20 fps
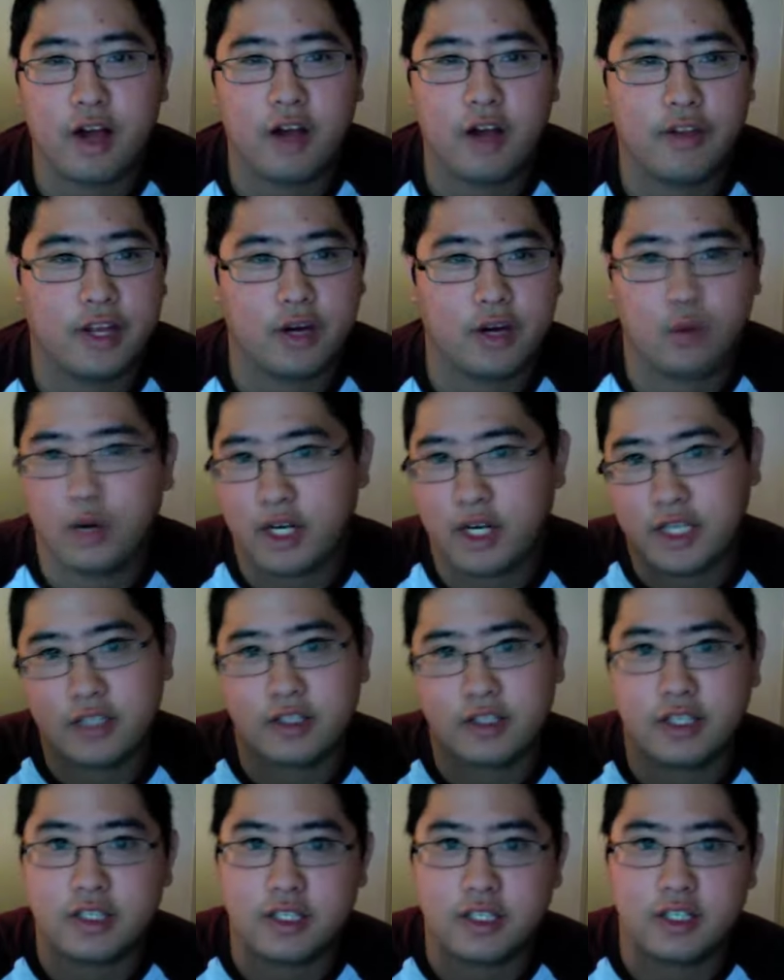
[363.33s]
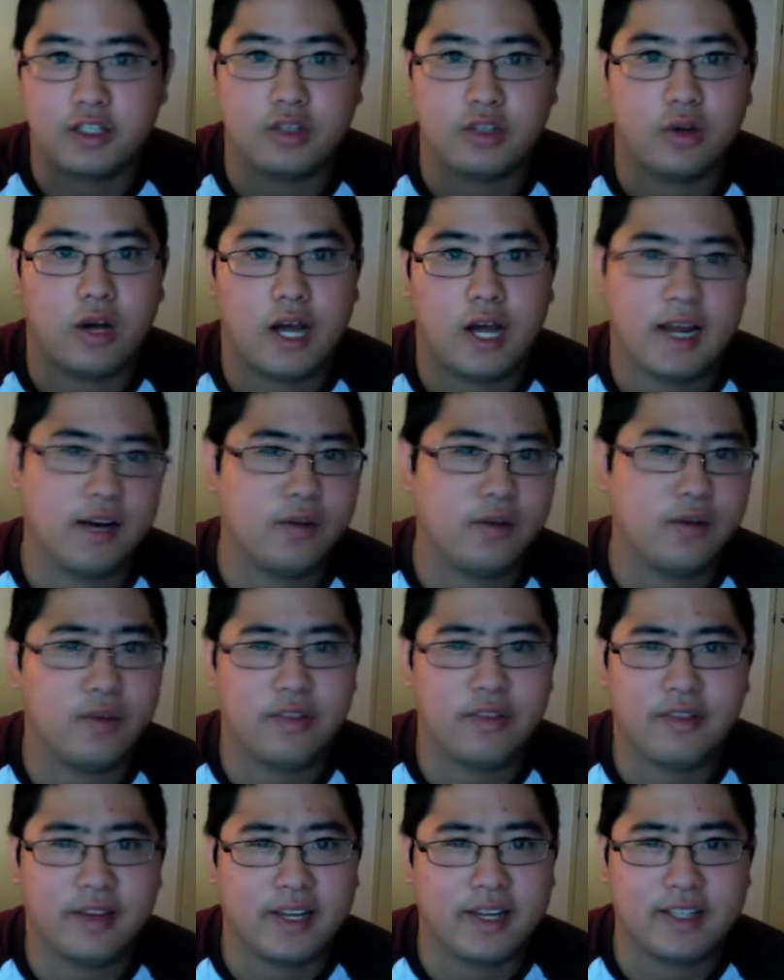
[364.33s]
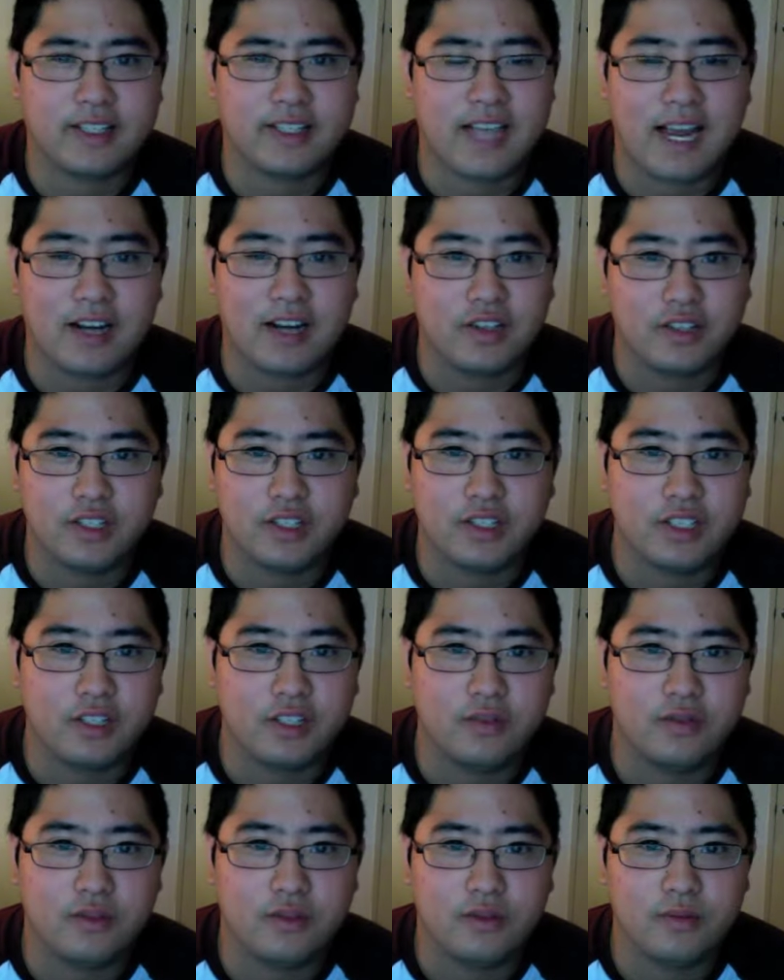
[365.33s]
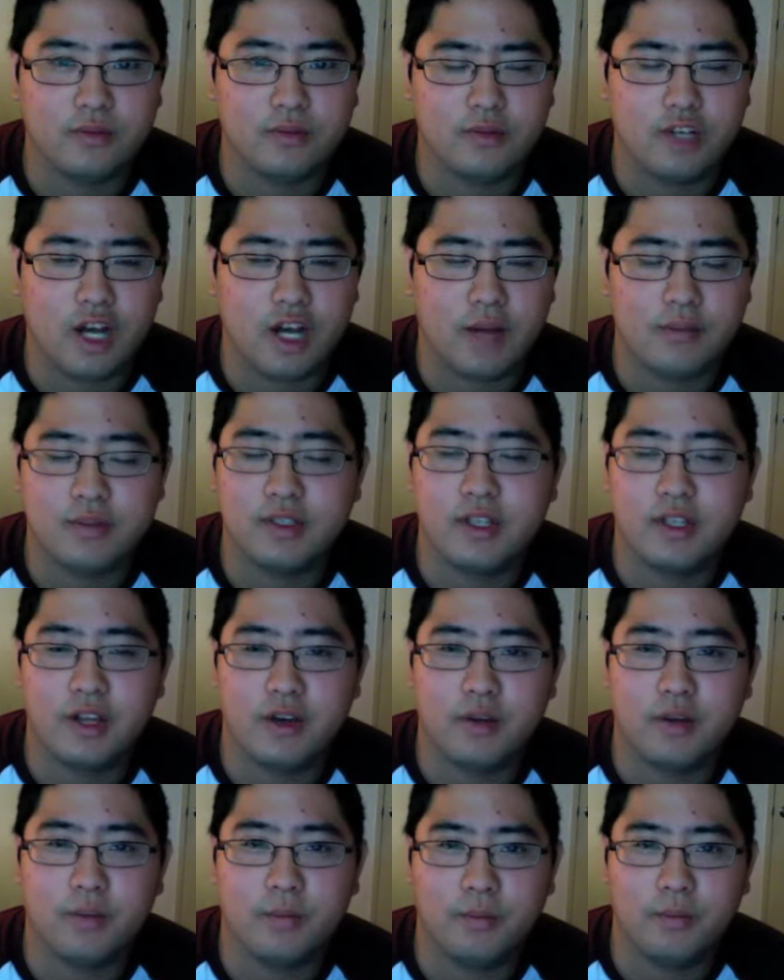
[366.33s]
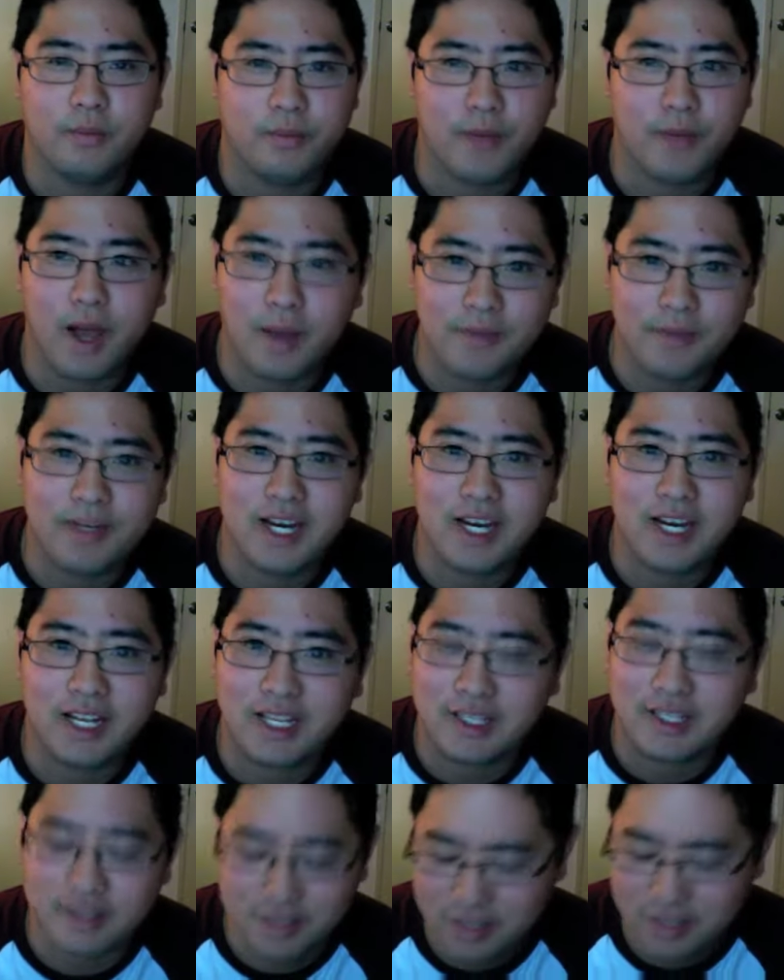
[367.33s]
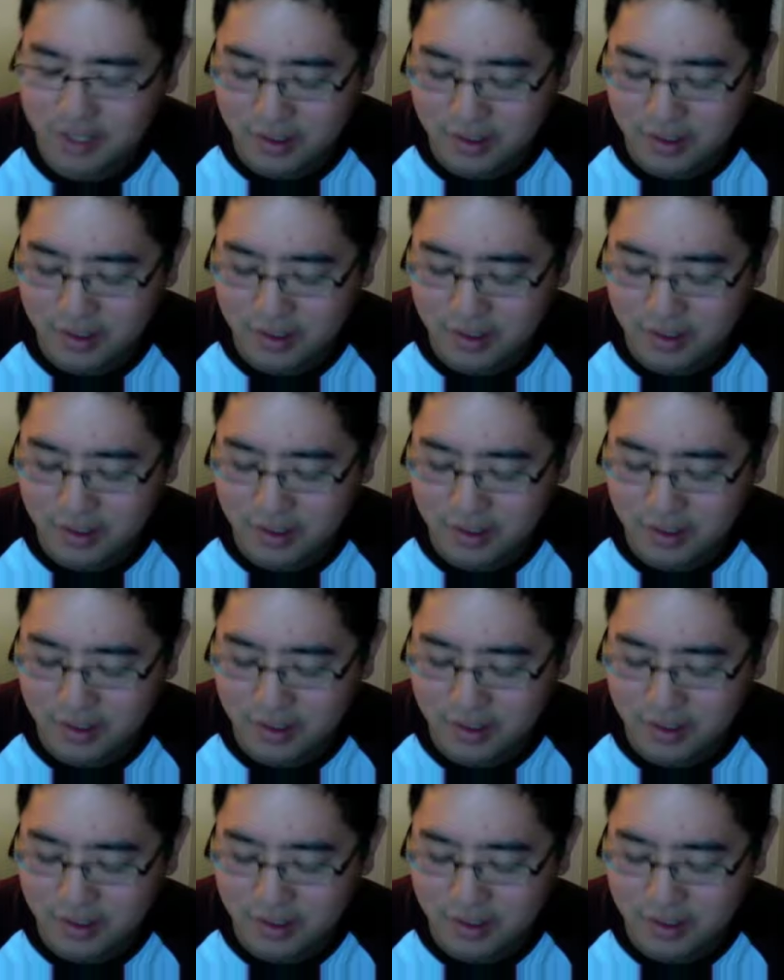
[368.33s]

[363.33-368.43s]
and like what he's listening to. I don't think it's actually Steve Jobs though updating his thing